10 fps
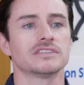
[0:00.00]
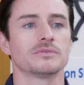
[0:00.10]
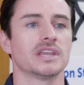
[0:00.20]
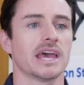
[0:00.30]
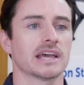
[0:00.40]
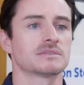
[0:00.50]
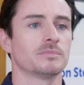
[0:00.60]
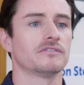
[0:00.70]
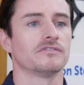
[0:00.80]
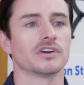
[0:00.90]
to an
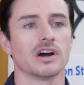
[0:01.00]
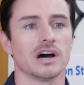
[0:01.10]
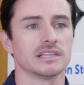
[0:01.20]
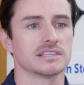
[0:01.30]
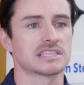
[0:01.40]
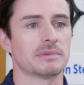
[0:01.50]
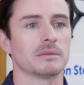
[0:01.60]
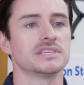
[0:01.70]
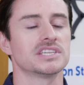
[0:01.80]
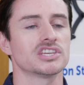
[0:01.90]
expert for guidance about
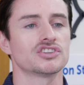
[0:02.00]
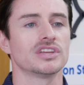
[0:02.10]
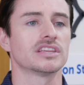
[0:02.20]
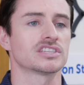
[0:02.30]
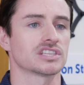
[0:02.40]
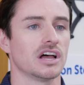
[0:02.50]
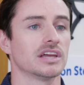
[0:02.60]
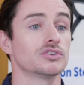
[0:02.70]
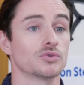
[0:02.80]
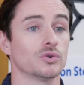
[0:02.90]
positioning the
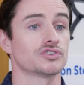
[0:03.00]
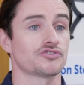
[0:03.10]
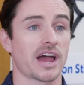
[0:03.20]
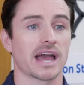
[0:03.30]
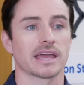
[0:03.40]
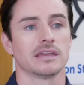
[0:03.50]
sliding door track.